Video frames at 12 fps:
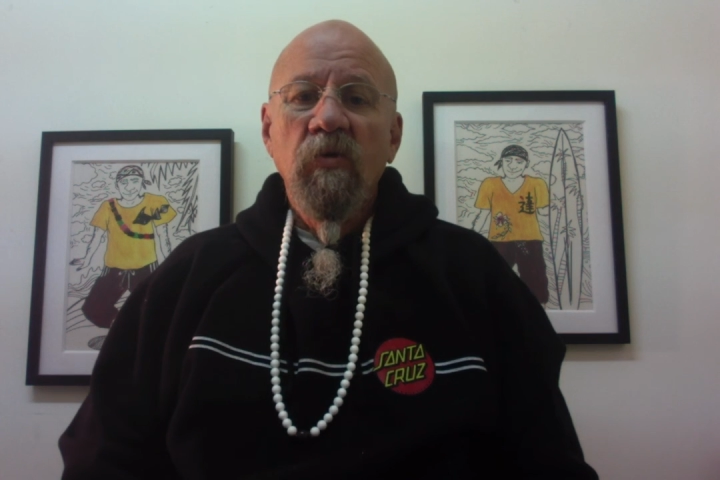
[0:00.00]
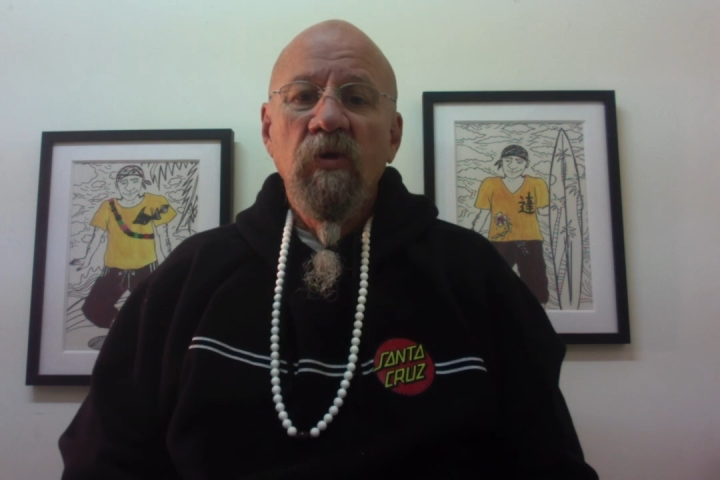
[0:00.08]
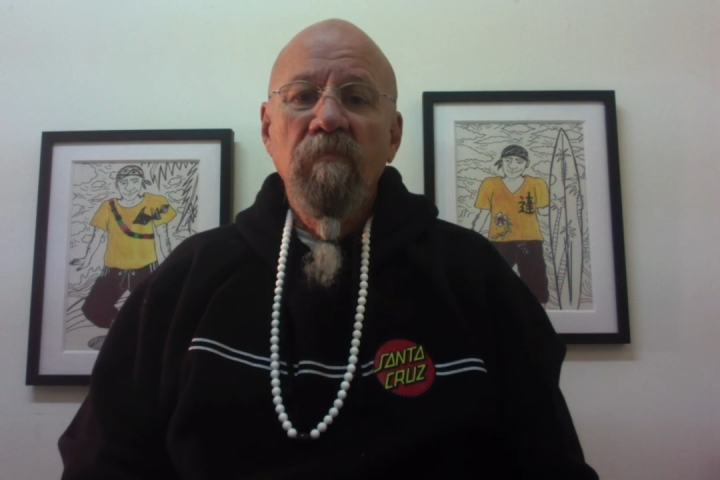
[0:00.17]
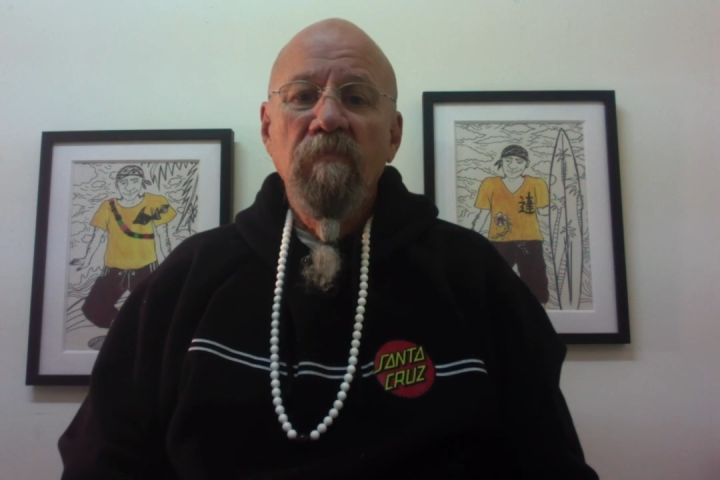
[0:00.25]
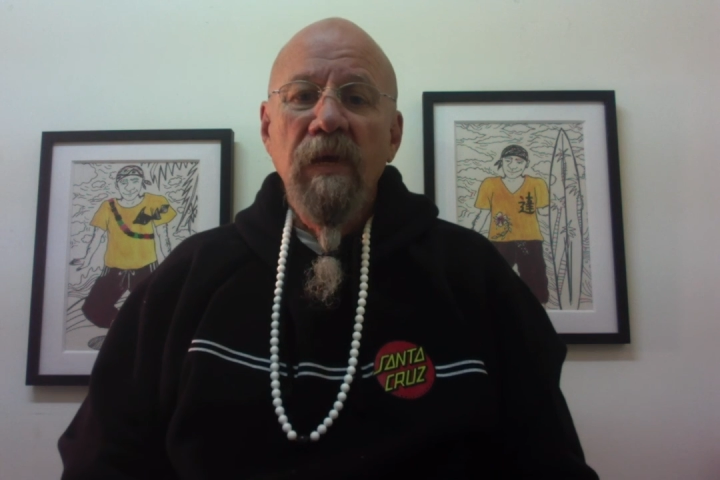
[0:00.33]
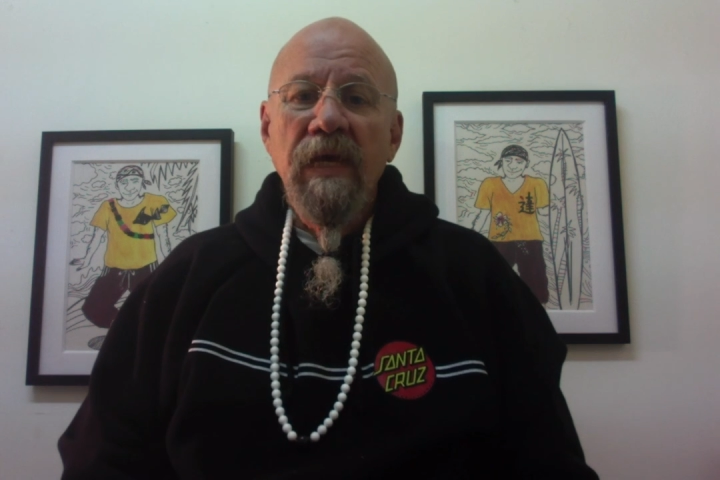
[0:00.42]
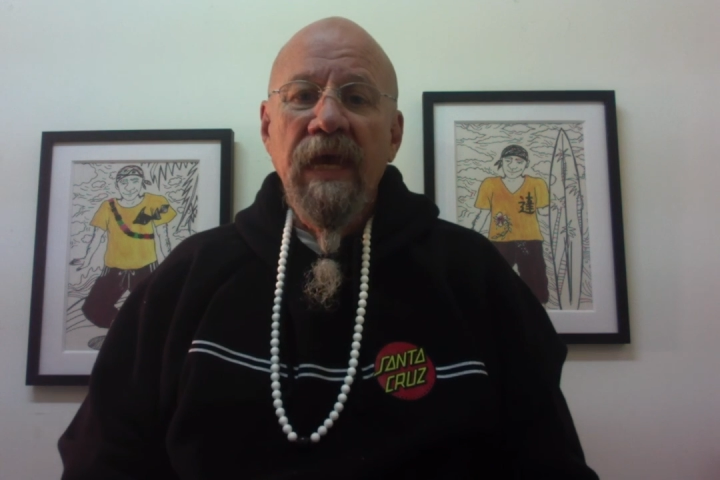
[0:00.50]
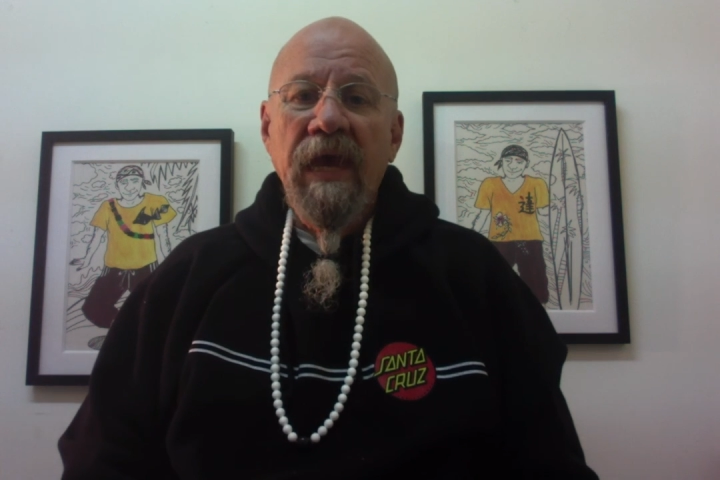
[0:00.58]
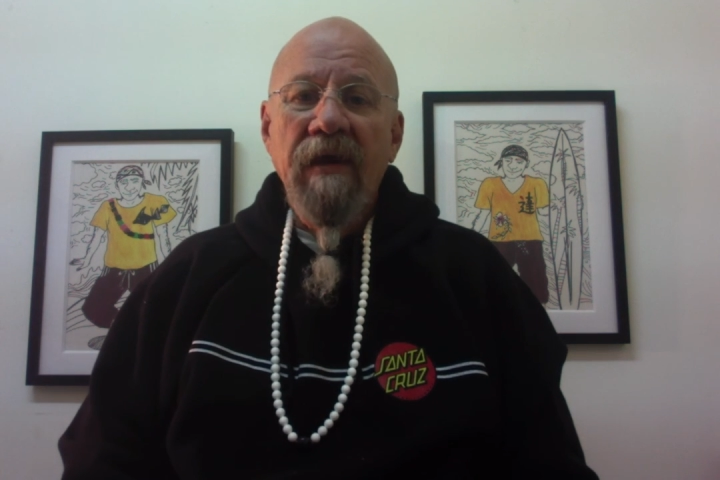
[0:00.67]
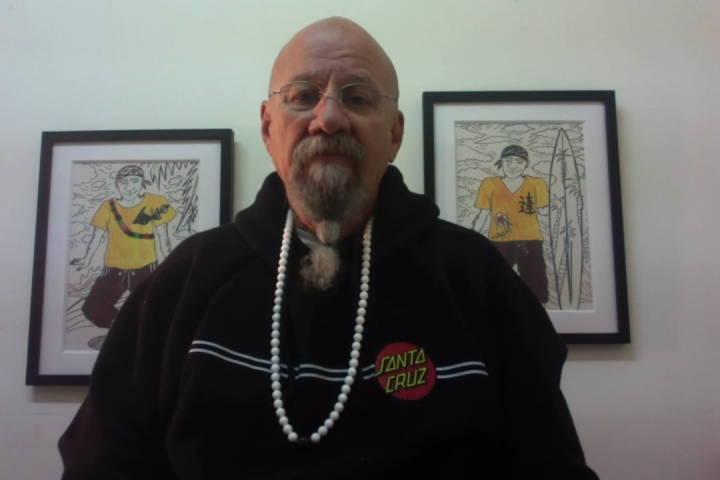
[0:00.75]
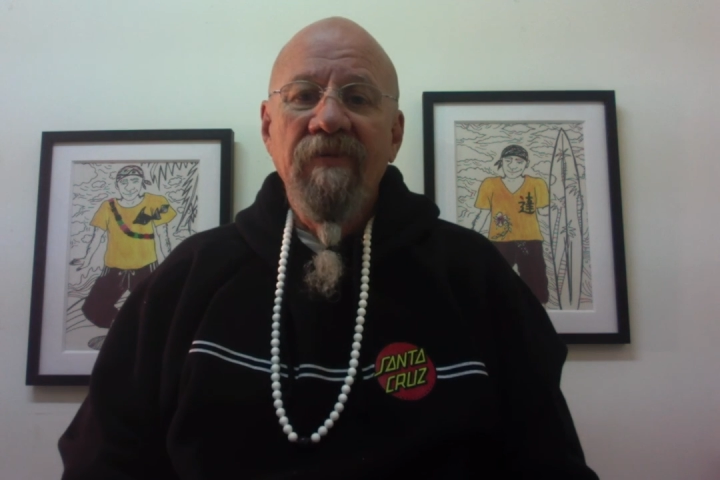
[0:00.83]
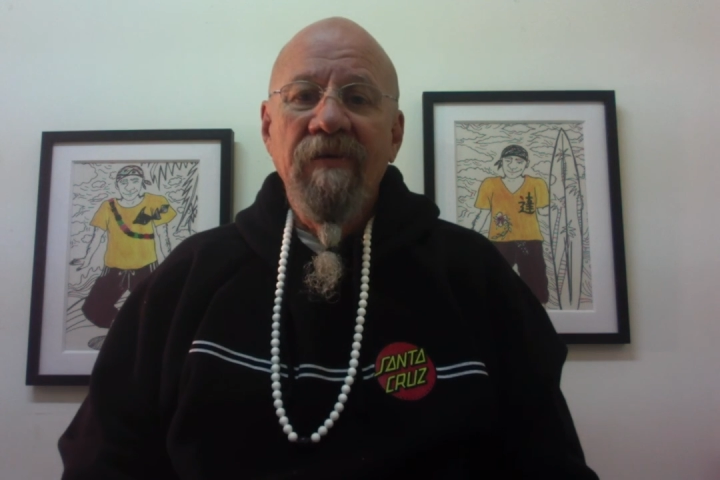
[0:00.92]
the
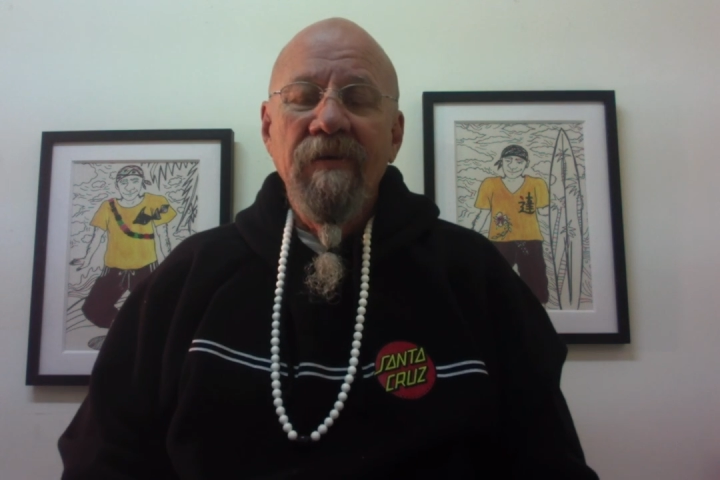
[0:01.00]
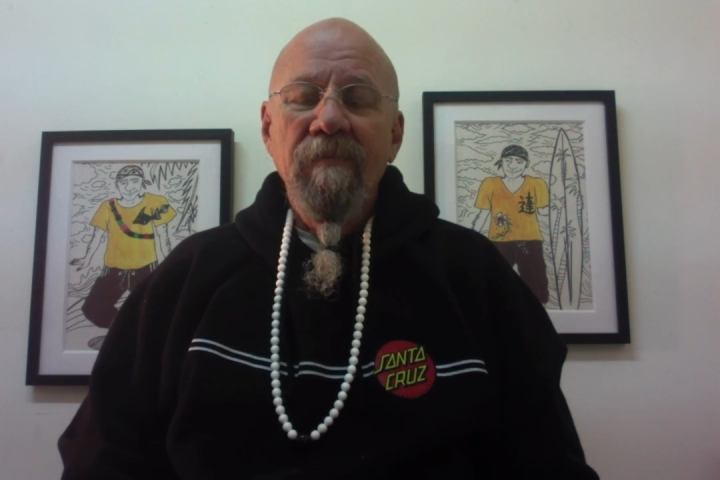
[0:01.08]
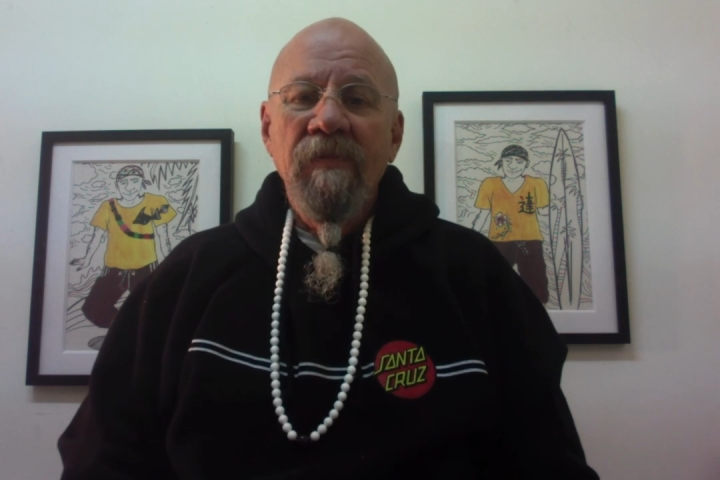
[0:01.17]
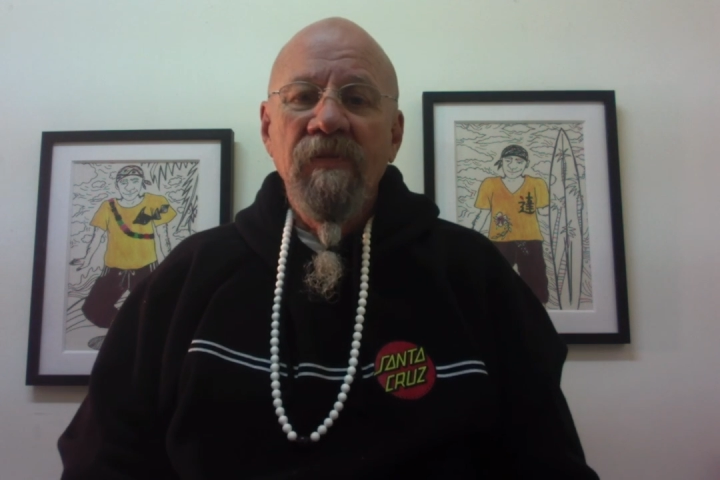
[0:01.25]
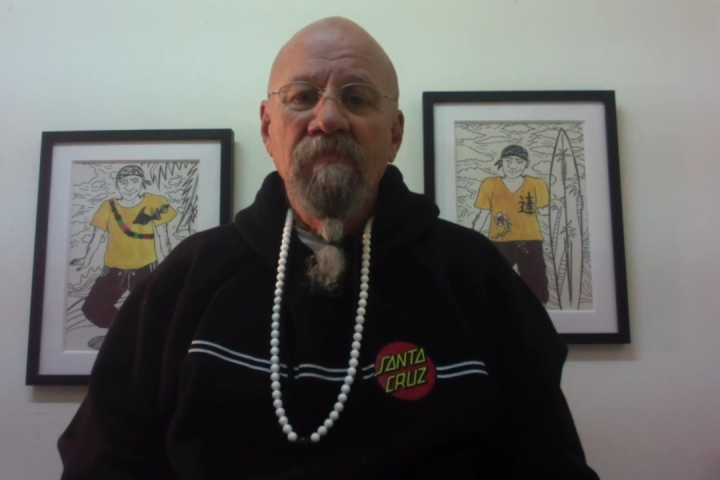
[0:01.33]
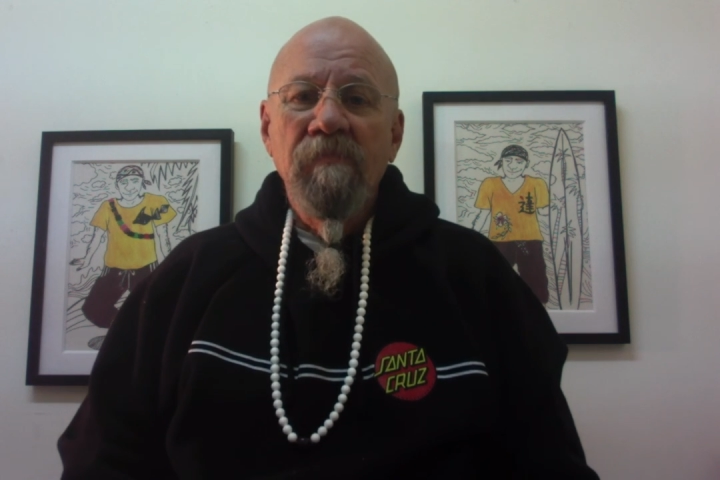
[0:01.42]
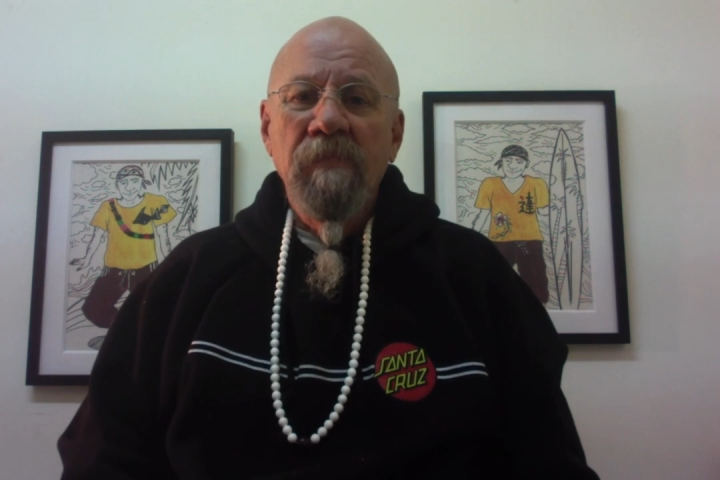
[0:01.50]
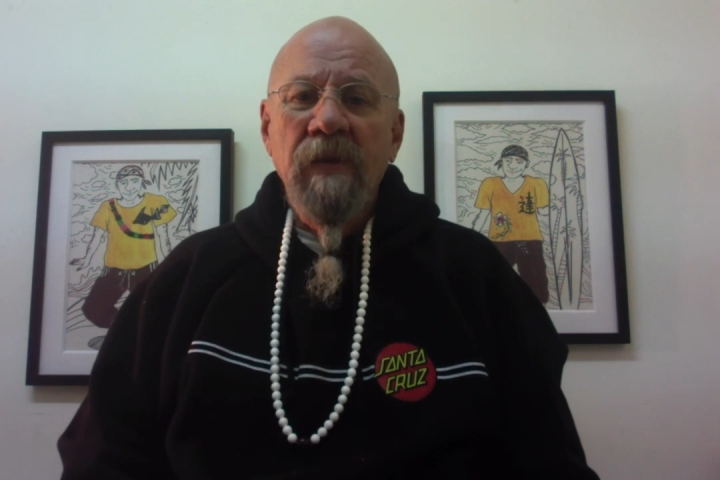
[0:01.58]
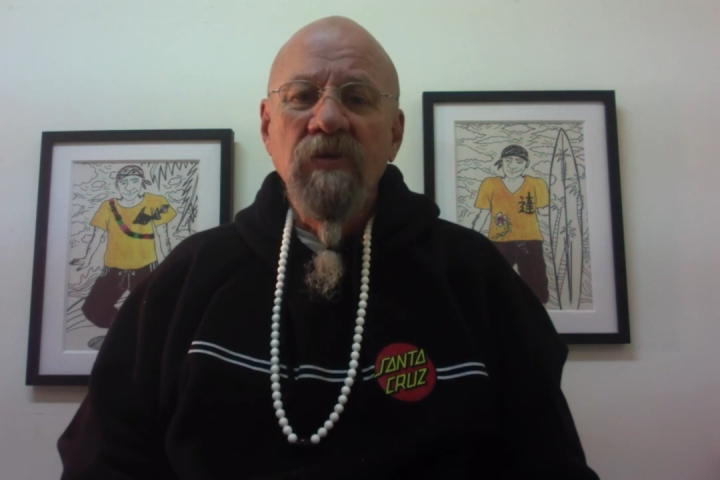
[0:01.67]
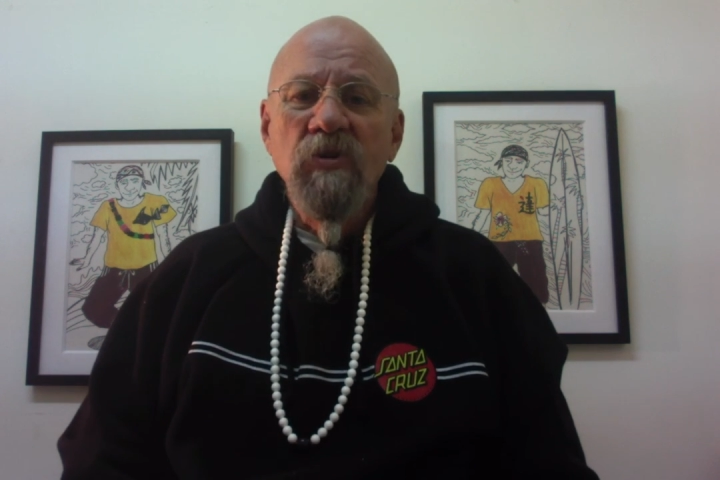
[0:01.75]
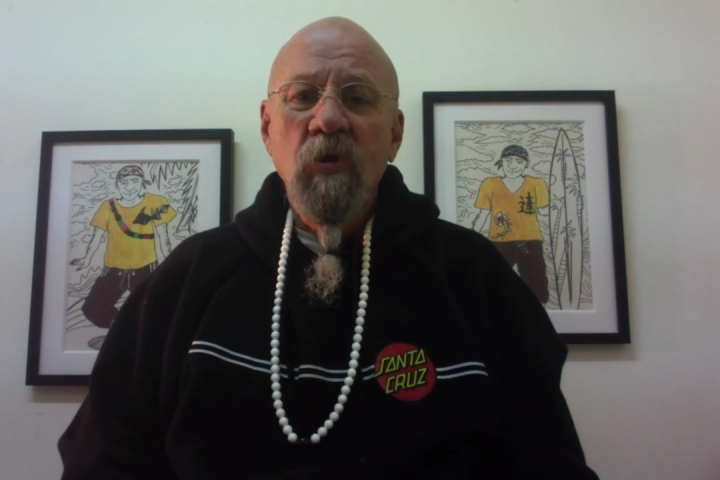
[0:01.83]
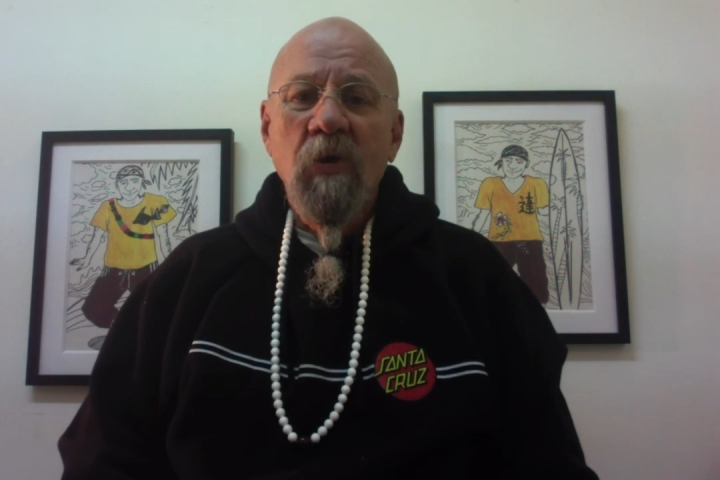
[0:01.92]
me of a
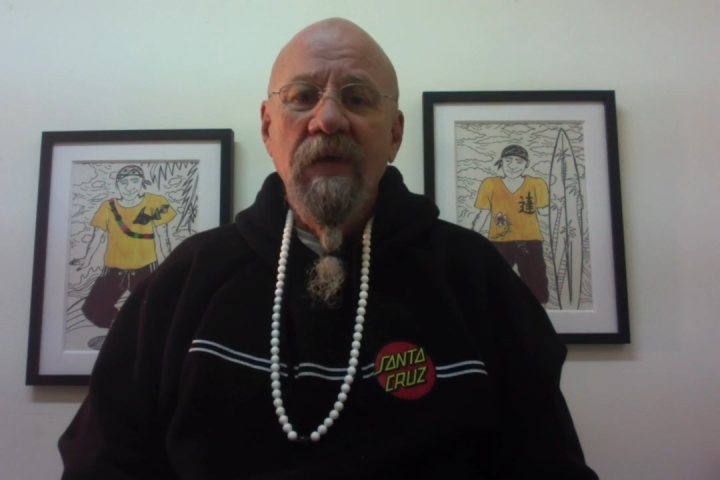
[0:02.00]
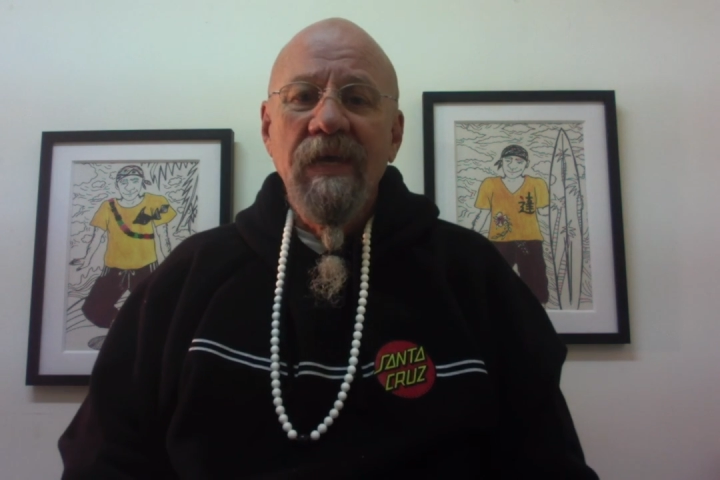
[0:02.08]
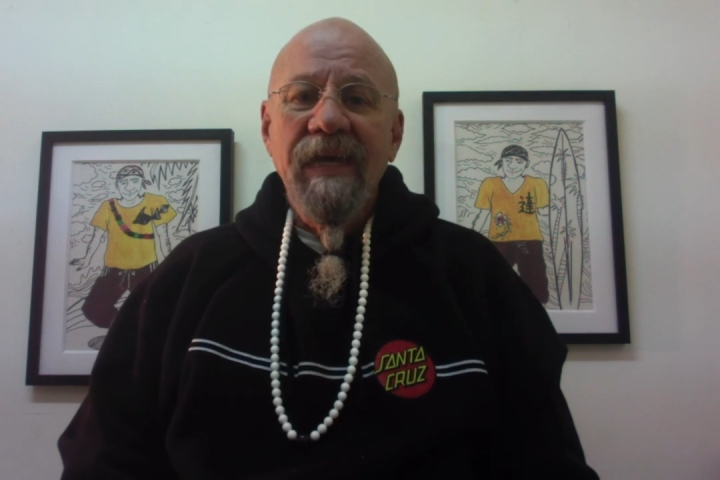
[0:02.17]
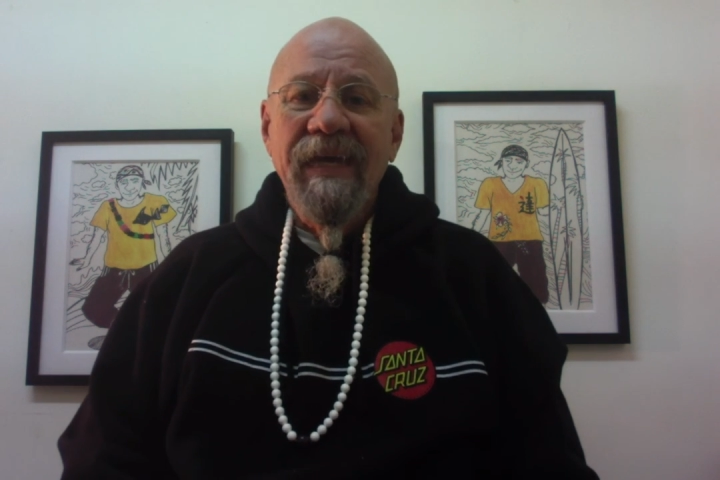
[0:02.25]
special